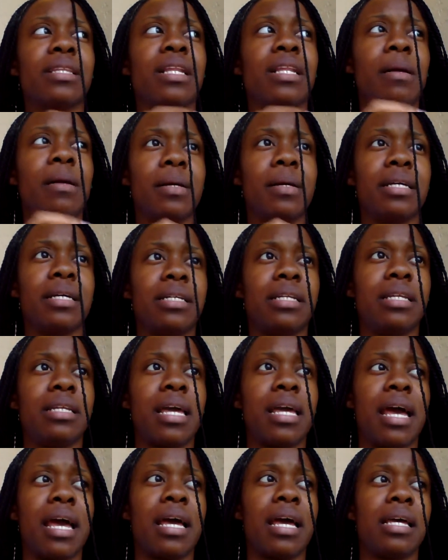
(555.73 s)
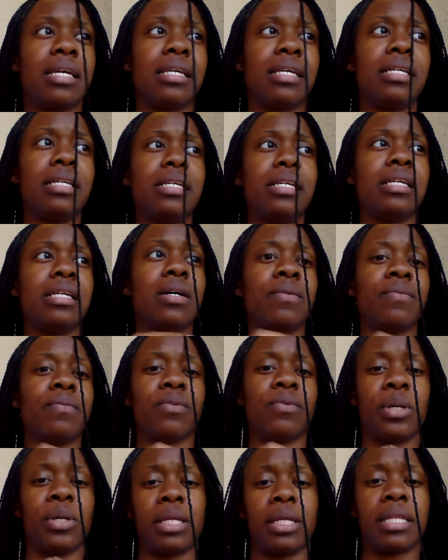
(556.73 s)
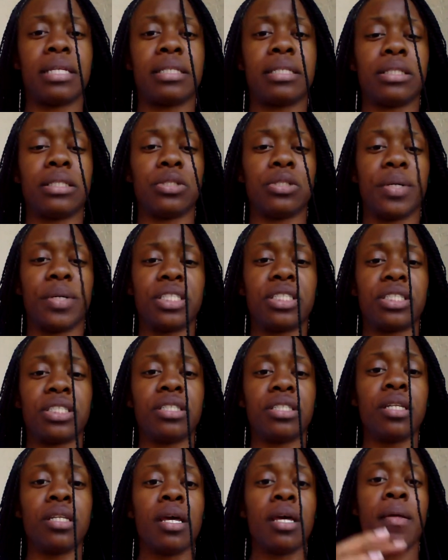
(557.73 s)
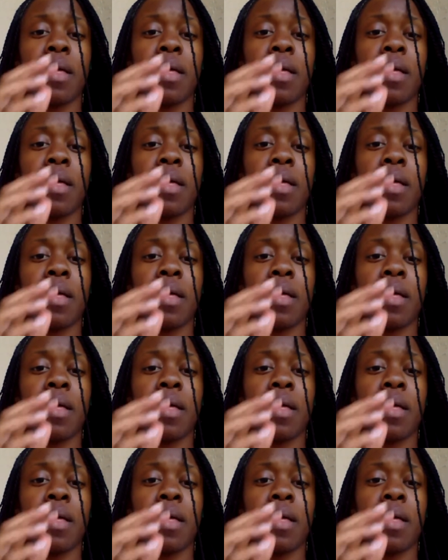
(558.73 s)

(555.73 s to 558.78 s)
But yeah, he avoided that situation.